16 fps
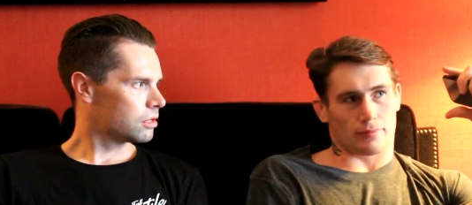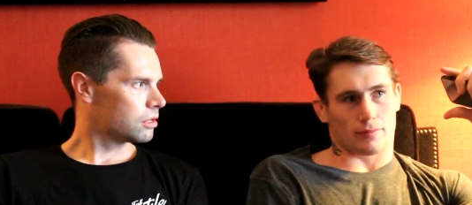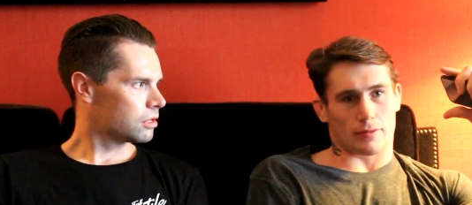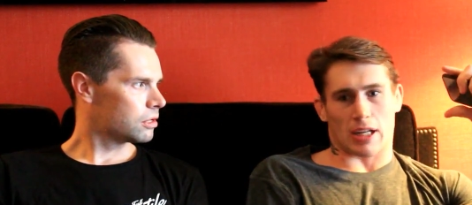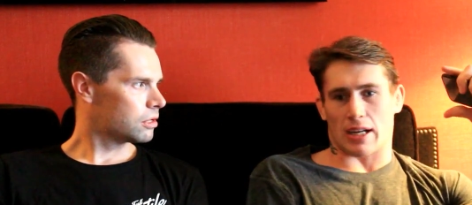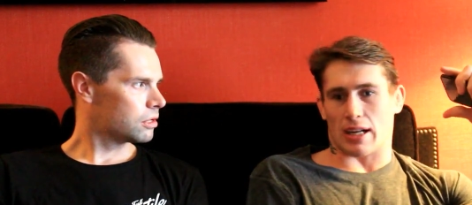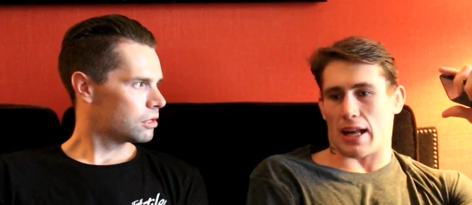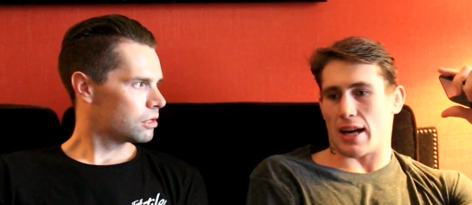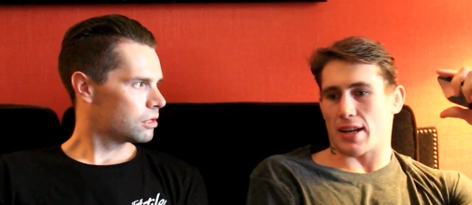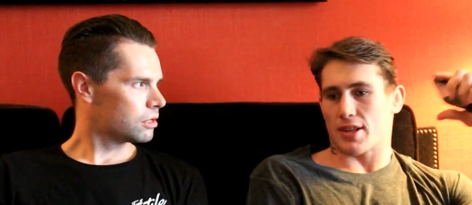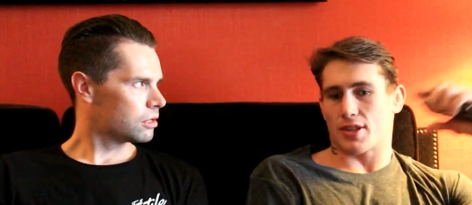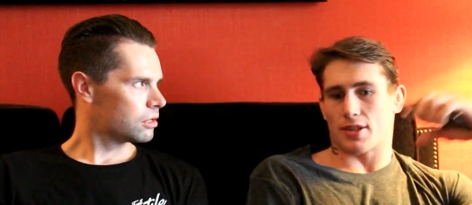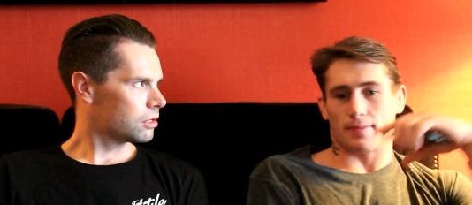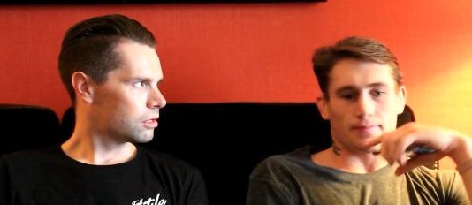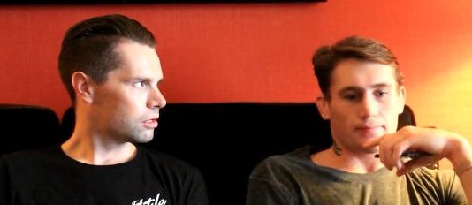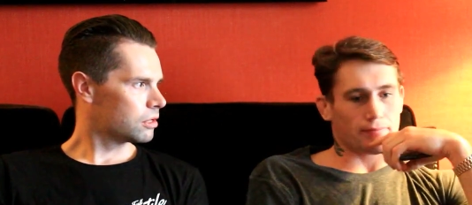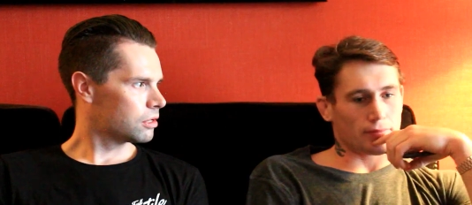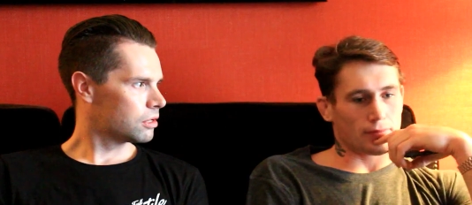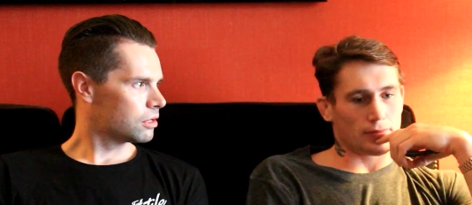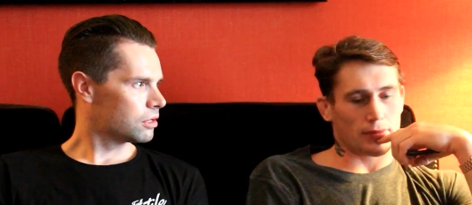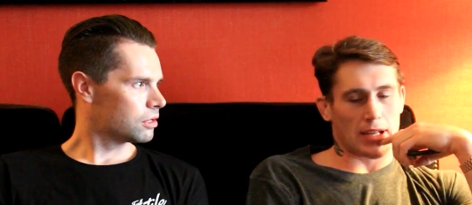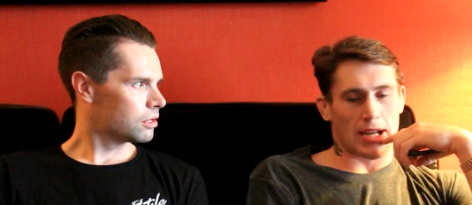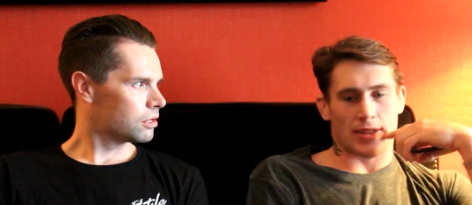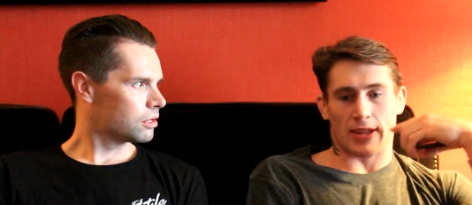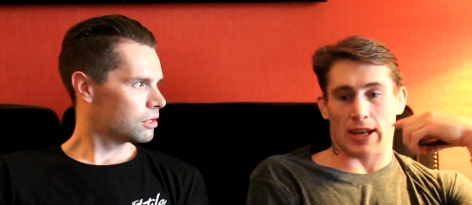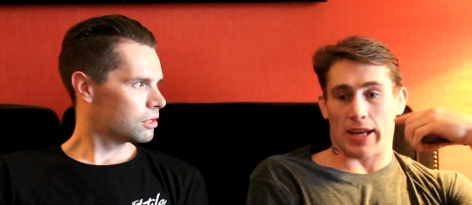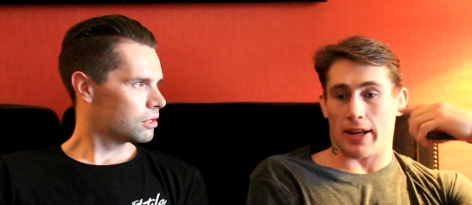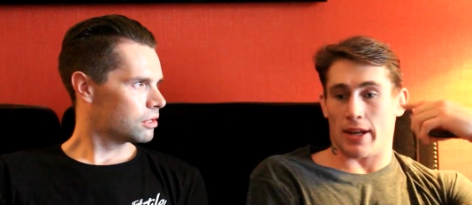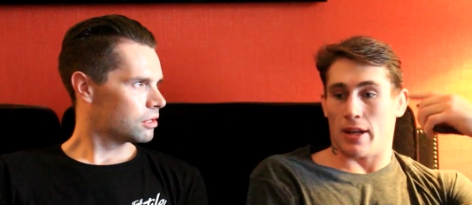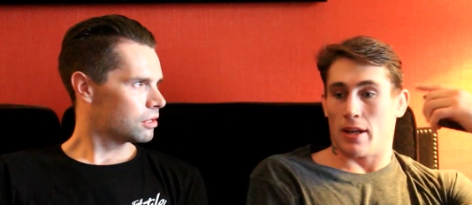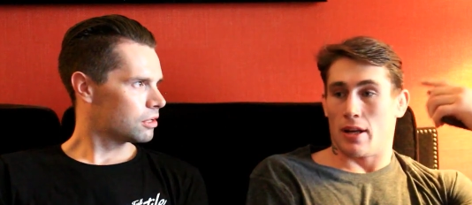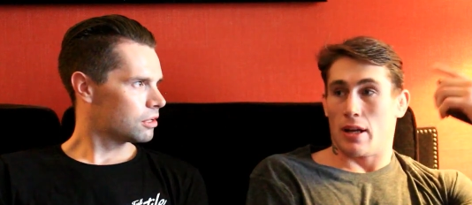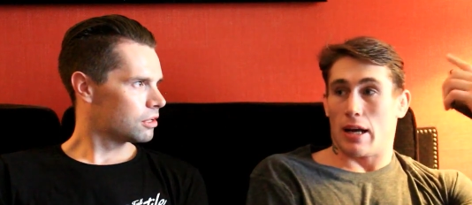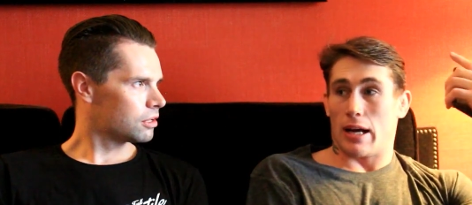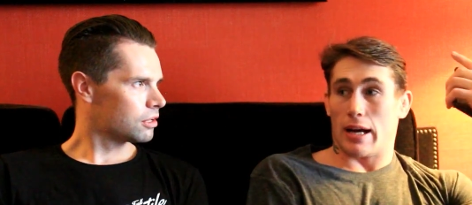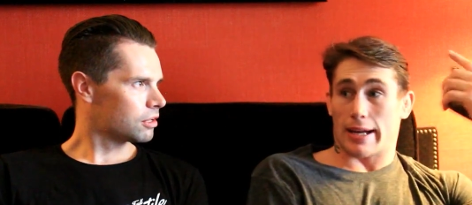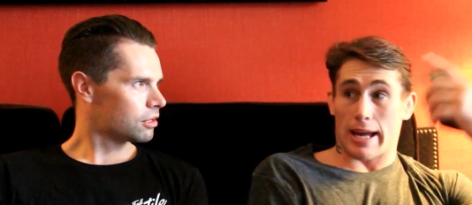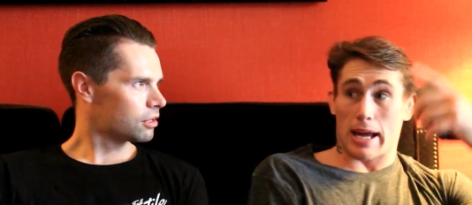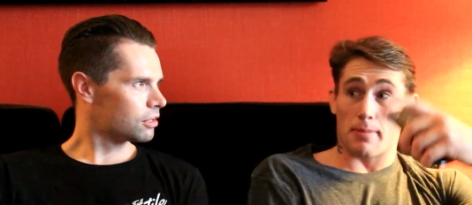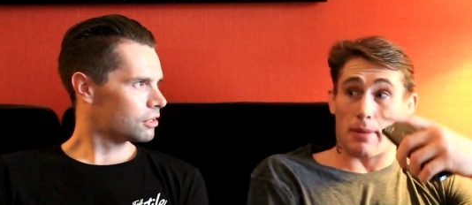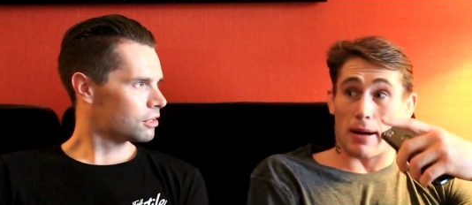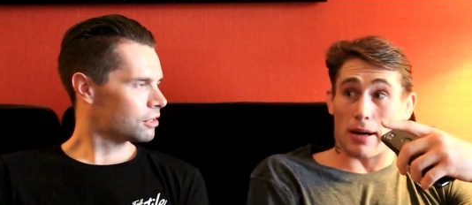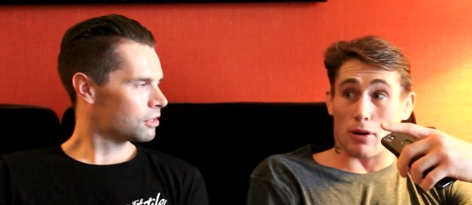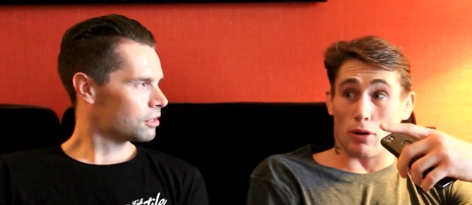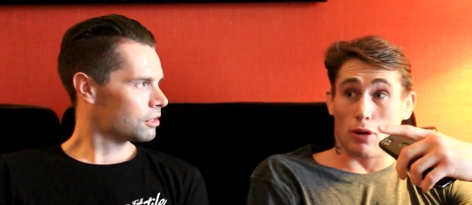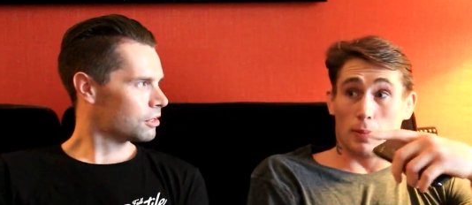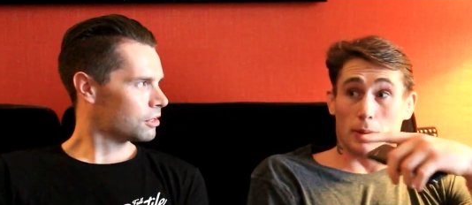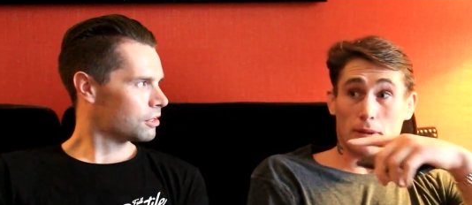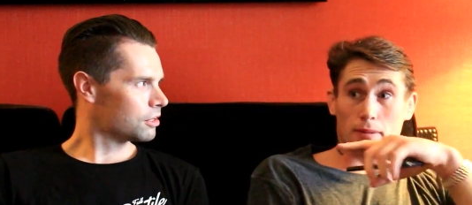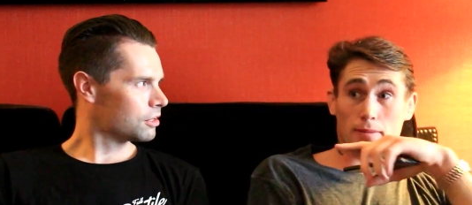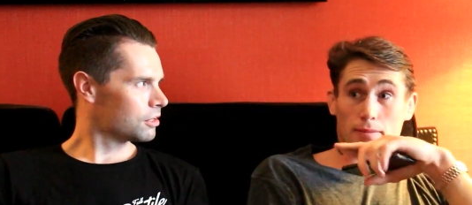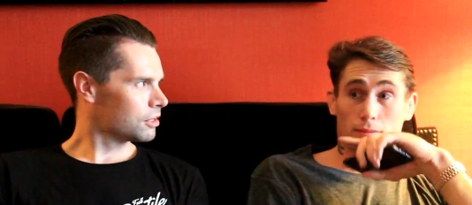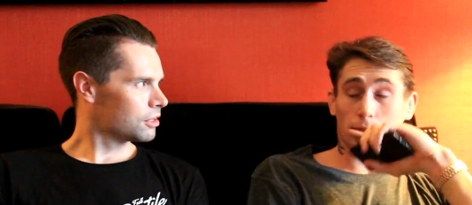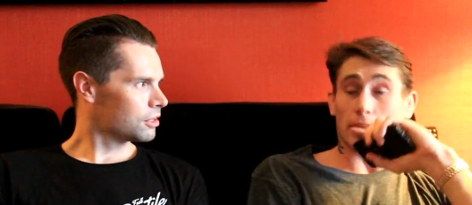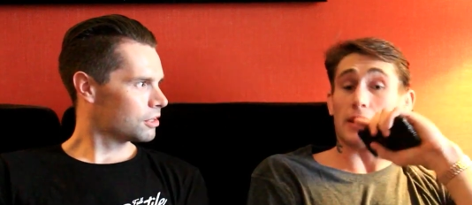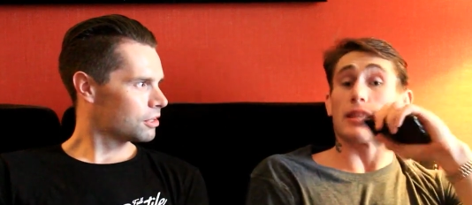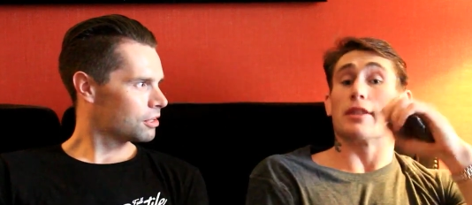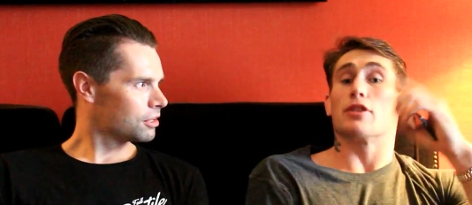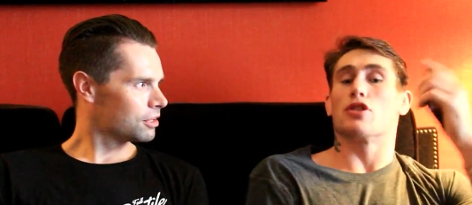Speaker 1: a glass and then I came back up the,